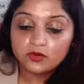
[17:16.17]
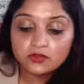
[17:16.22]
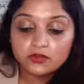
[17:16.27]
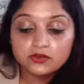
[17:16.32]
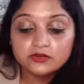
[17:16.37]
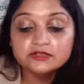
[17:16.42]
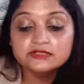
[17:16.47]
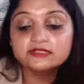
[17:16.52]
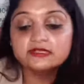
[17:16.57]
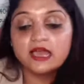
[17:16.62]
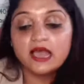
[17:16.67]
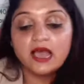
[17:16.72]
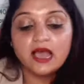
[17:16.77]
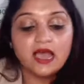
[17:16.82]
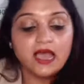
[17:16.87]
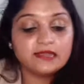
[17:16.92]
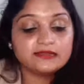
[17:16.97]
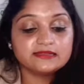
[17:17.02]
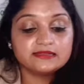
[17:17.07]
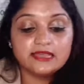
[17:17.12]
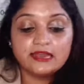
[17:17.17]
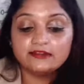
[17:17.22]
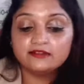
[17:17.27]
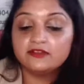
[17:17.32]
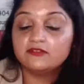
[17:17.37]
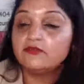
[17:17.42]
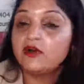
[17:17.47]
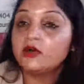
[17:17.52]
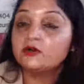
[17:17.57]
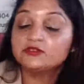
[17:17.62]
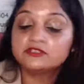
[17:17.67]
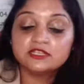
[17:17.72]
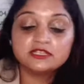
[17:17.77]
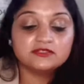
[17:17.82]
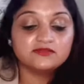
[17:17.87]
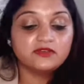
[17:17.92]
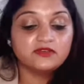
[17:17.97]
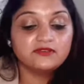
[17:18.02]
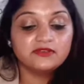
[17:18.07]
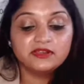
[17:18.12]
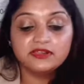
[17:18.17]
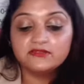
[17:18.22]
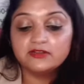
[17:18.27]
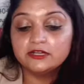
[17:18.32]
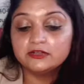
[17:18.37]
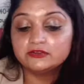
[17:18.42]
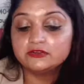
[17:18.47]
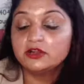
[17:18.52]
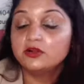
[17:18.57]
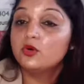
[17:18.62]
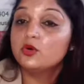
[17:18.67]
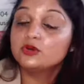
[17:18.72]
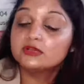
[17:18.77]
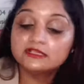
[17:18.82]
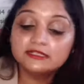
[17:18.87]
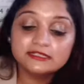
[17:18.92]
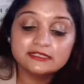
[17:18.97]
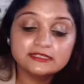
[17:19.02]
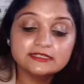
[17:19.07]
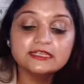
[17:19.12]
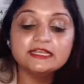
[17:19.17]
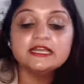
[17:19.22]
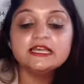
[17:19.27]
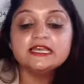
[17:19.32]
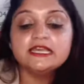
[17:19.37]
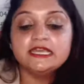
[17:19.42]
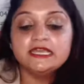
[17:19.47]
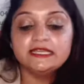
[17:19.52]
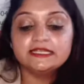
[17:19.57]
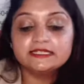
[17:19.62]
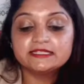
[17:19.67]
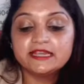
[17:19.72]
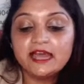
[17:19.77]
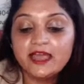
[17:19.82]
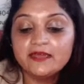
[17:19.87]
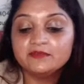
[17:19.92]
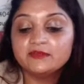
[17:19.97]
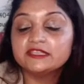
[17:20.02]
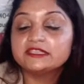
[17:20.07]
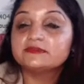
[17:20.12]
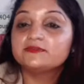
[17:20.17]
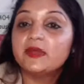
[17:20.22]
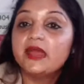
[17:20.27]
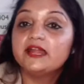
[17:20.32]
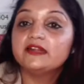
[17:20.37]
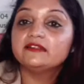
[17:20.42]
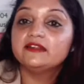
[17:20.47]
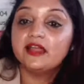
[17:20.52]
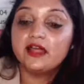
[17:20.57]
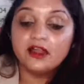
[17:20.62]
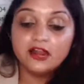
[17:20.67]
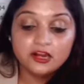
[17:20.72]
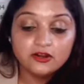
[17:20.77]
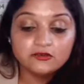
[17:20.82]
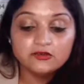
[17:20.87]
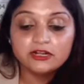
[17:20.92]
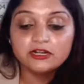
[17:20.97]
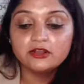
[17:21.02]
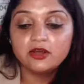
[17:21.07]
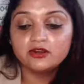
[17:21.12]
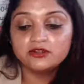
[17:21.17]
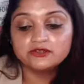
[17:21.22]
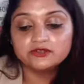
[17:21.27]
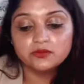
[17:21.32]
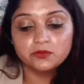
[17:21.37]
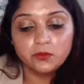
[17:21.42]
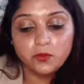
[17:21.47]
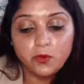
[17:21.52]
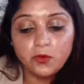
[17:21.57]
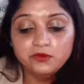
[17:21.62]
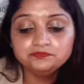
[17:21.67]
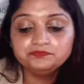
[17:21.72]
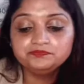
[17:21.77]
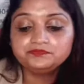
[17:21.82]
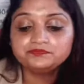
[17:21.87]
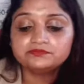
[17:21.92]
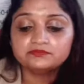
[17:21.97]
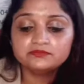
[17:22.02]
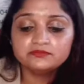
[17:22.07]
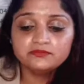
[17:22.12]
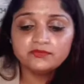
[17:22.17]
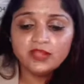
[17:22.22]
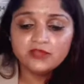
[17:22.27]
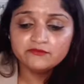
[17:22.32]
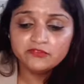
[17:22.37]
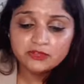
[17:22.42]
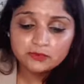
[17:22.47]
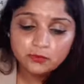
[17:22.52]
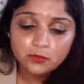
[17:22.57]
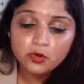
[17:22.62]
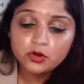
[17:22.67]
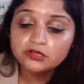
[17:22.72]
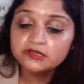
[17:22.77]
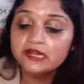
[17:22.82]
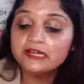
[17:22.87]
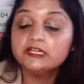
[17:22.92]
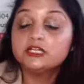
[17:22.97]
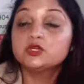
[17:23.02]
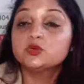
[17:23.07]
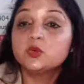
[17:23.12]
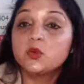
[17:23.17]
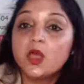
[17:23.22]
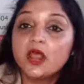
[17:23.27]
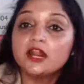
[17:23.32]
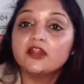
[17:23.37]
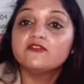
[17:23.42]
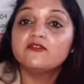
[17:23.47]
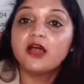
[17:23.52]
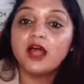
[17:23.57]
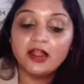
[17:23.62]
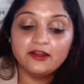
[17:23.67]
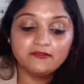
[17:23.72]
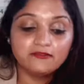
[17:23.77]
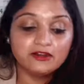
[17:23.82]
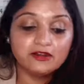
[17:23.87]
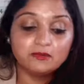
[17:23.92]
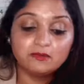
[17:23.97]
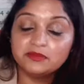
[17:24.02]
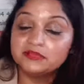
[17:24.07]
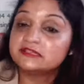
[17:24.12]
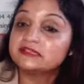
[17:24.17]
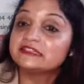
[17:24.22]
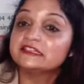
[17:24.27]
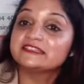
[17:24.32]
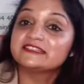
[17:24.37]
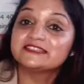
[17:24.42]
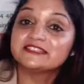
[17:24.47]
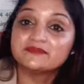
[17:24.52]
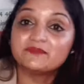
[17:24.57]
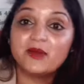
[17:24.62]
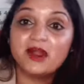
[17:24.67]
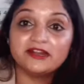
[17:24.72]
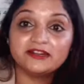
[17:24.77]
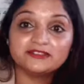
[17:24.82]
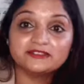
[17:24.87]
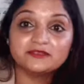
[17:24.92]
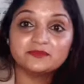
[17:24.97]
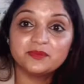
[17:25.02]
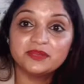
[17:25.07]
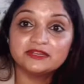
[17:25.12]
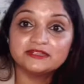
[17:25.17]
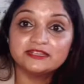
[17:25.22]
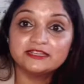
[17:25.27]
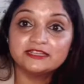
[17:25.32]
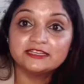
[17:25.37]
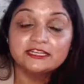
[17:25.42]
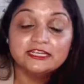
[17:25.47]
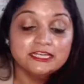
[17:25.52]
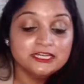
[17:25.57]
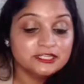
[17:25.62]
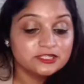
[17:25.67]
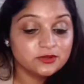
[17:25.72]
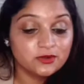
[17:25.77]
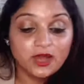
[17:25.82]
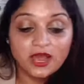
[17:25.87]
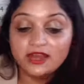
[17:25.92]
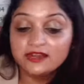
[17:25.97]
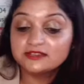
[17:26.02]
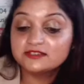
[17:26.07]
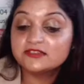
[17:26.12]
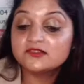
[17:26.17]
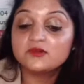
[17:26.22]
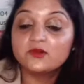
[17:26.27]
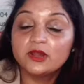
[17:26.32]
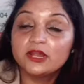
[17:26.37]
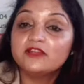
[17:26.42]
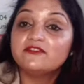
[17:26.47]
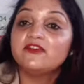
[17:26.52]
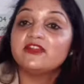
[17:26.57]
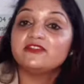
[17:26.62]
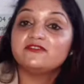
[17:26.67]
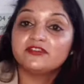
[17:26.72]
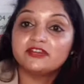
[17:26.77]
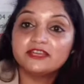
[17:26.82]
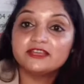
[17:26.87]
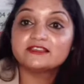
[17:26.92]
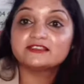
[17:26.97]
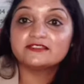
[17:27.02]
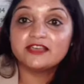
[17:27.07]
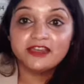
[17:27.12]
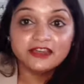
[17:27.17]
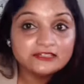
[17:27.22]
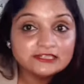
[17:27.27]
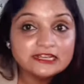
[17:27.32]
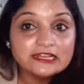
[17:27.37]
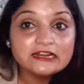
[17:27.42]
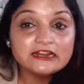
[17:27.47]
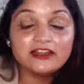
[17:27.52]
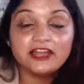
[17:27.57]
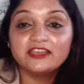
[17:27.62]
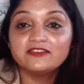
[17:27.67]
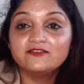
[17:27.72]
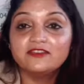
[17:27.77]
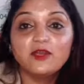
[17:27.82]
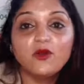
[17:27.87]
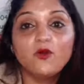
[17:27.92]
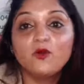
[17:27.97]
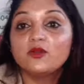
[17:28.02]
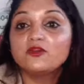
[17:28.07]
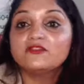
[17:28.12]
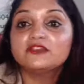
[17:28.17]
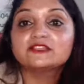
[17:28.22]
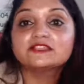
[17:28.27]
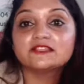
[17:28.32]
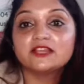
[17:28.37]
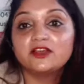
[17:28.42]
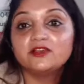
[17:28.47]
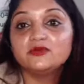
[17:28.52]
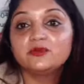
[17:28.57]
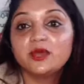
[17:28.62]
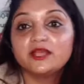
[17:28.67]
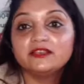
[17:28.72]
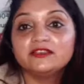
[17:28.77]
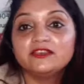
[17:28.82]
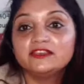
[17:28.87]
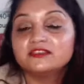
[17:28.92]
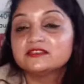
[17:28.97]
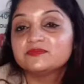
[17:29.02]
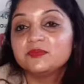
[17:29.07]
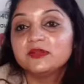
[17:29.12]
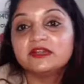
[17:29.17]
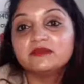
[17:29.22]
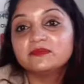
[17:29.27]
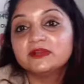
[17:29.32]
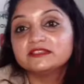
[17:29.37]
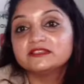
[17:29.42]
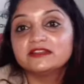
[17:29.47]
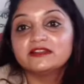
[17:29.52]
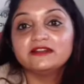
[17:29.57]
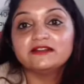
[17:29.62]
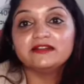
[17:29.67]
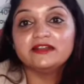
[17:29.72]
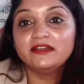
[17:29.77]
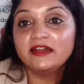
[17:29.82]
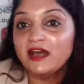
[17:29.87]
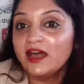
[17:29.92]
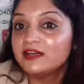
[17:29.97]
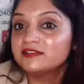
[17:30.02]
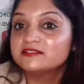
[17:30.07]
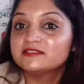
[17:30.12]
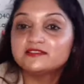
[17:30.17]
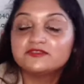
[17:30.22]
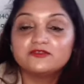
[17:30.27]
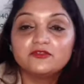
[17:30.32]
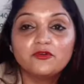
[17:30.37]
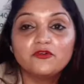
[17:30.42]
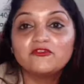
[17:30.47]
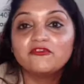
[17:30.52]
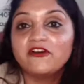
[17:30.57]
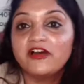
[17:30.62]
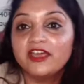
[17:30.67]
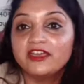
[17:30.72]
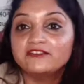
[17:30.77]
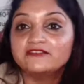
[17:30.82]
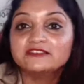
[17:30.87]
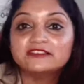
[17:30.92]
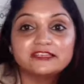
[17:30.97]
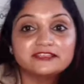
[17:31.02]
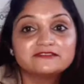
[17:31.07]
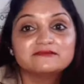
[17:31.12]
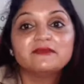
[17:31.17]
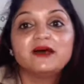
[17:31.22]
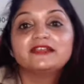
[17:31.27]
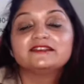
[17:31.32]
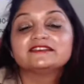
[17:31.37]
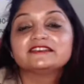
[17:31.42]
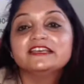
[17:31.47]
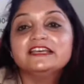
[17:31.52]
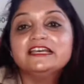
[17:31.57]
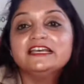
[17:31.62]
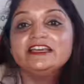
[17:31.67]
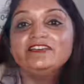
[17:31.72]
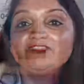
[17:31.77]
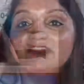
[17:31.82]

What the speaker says: Gold Coast said the vouchers will be given to the locals each time they spend $100 or more, with more than 1,200 businesses participating. So guys, it's really very, very exciting. Like we always tell you, I think it's pretty much in the last 4, 5, 6 months,